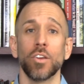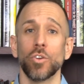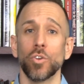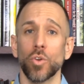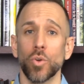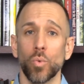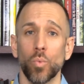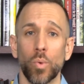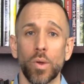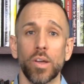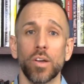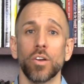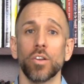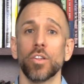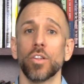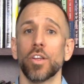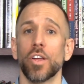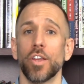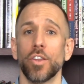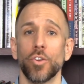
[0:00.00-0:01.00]
your
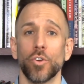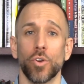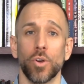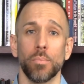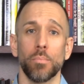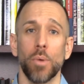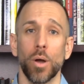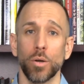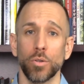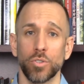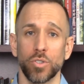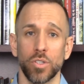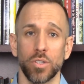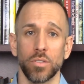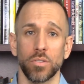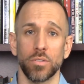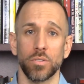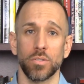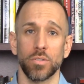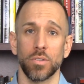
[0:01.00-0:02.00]
will, and your
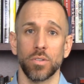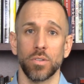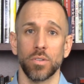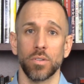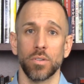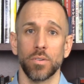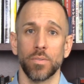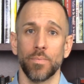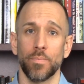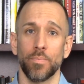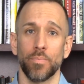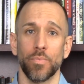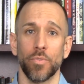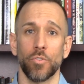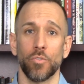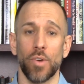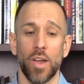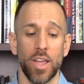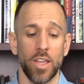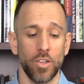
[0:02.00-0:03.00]
emotions,
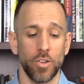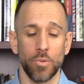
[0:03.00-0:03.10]
right?